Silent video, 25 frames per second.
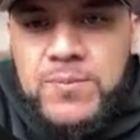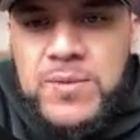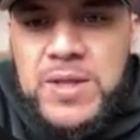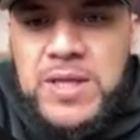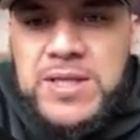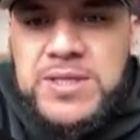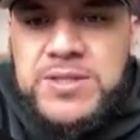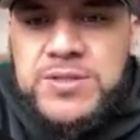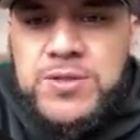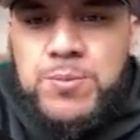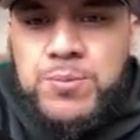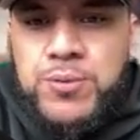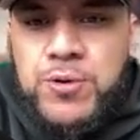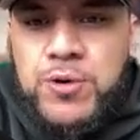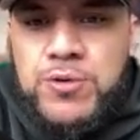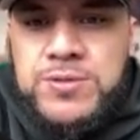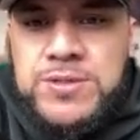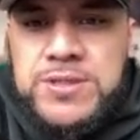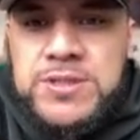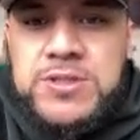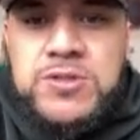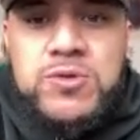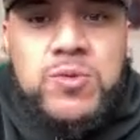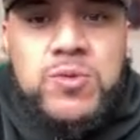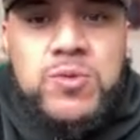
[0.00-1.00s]
And so
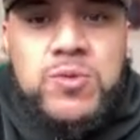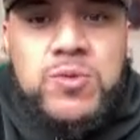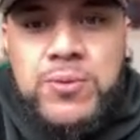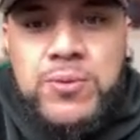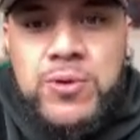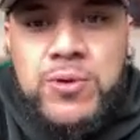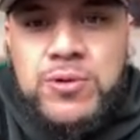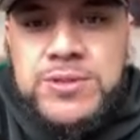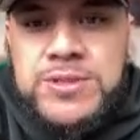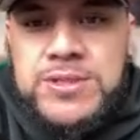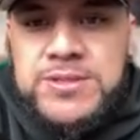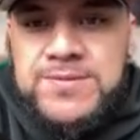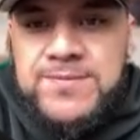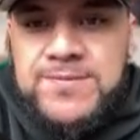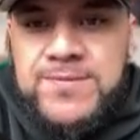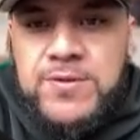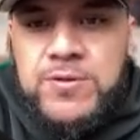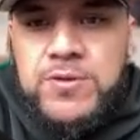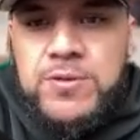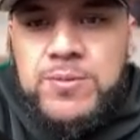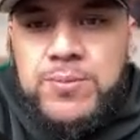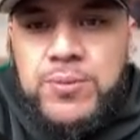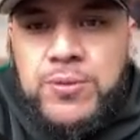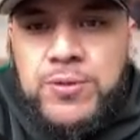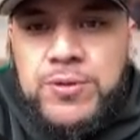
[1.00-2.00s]
this is why protein is
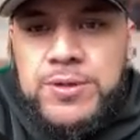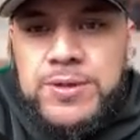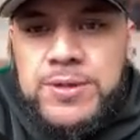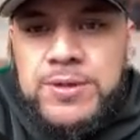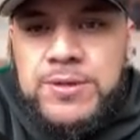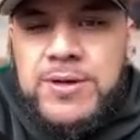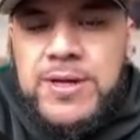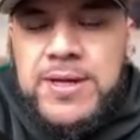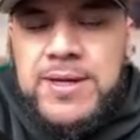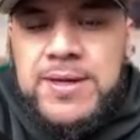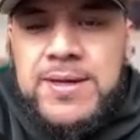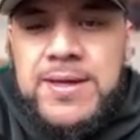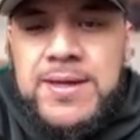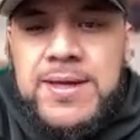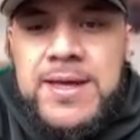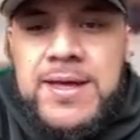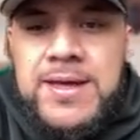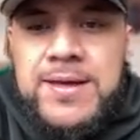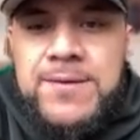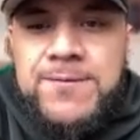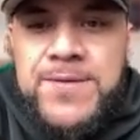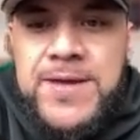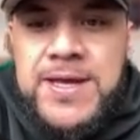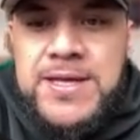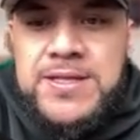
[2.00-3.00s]
very important, okay?
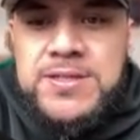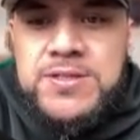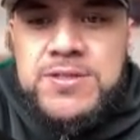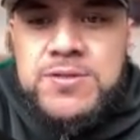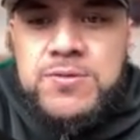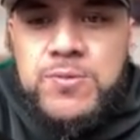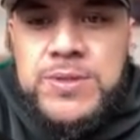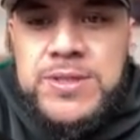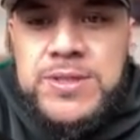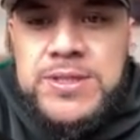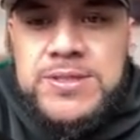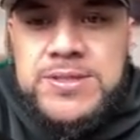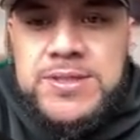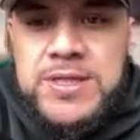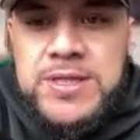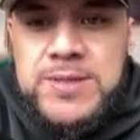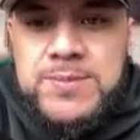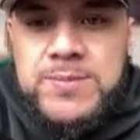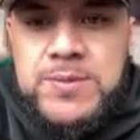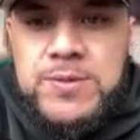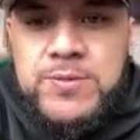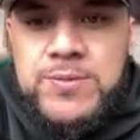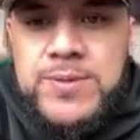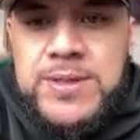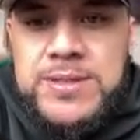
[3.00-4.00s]
Fats, we need to
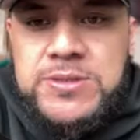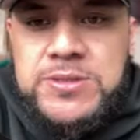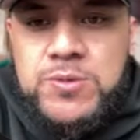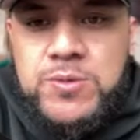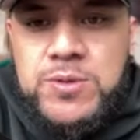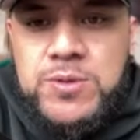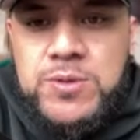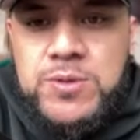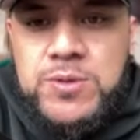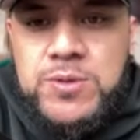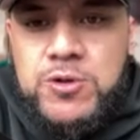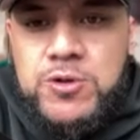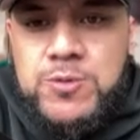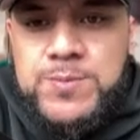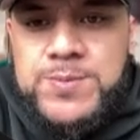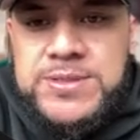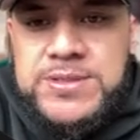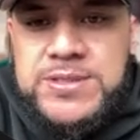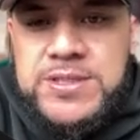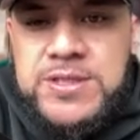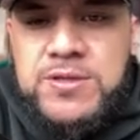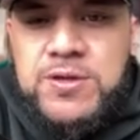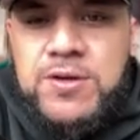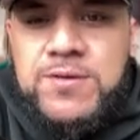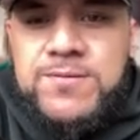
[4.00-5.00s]
keep them around 20 to
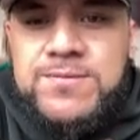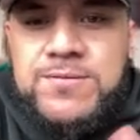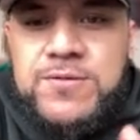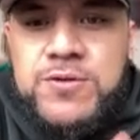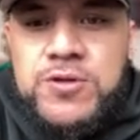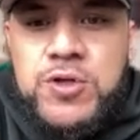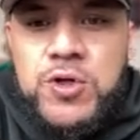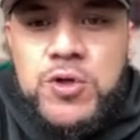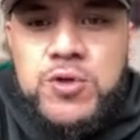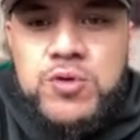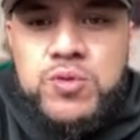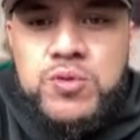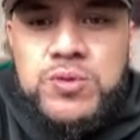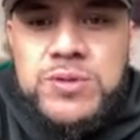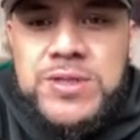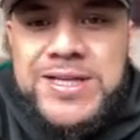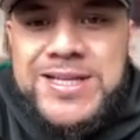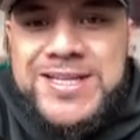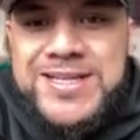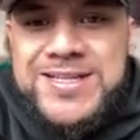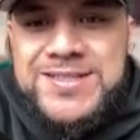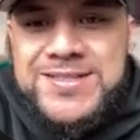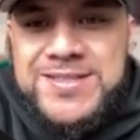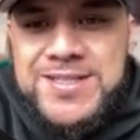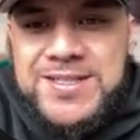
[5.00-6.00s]
30% of total
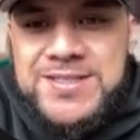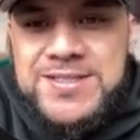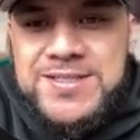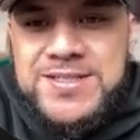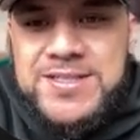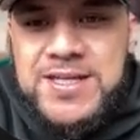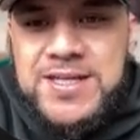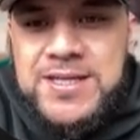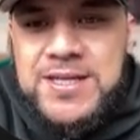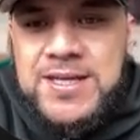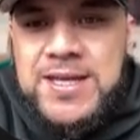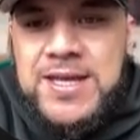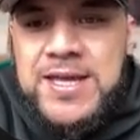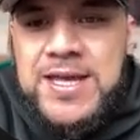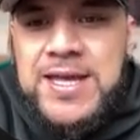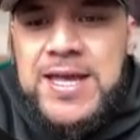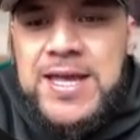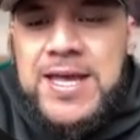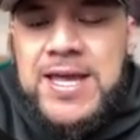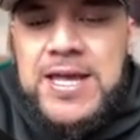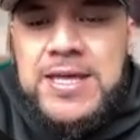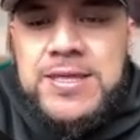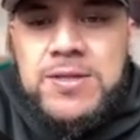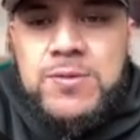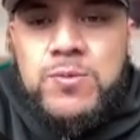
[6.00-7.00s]
daily intake,
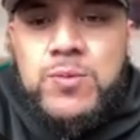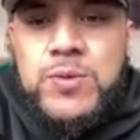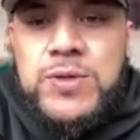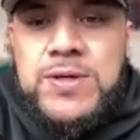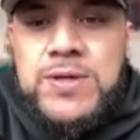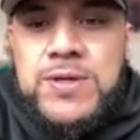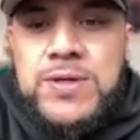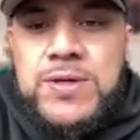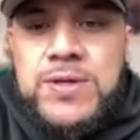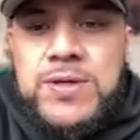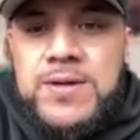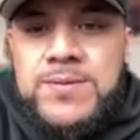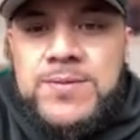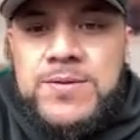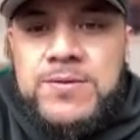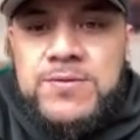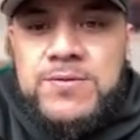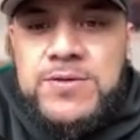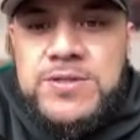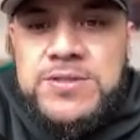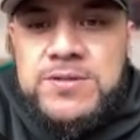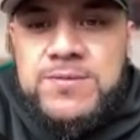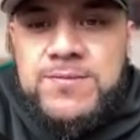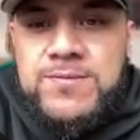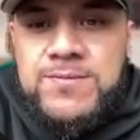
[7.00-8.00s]
and then we can fill up the
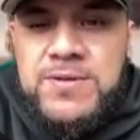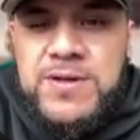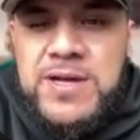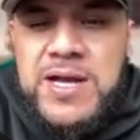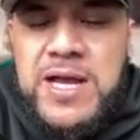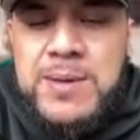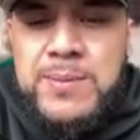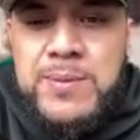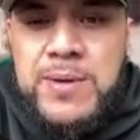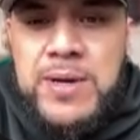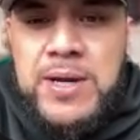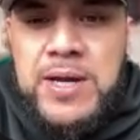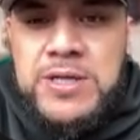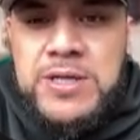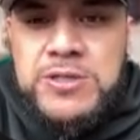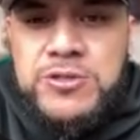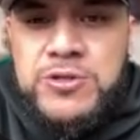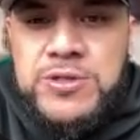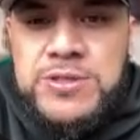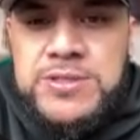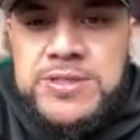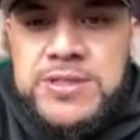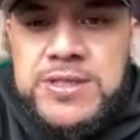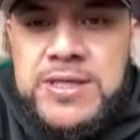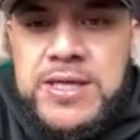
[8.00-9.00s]
rest of
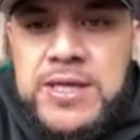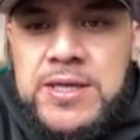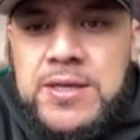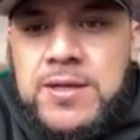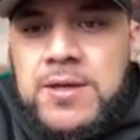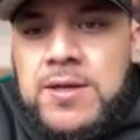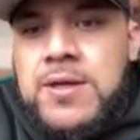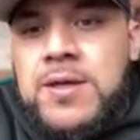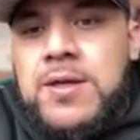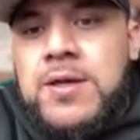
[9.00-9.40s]
carbohydrates, okay?